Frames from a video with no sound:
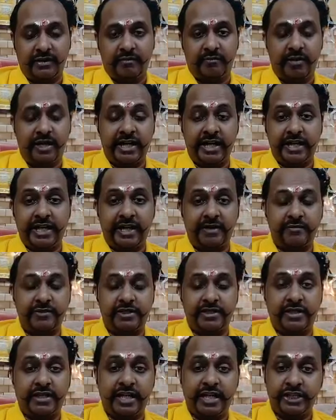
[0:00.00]
Many times
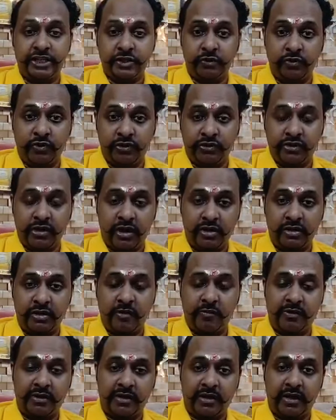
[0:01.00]
the NGO,
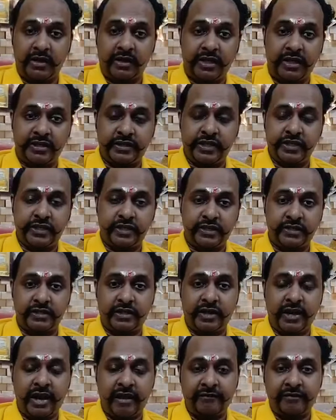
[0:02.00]
non-governmental organizations
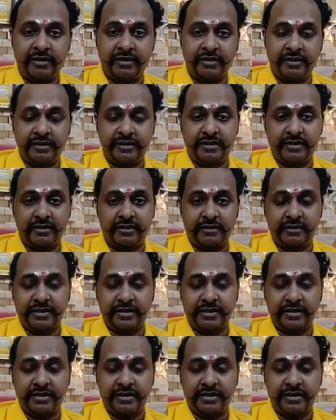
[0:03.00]
are having these uh,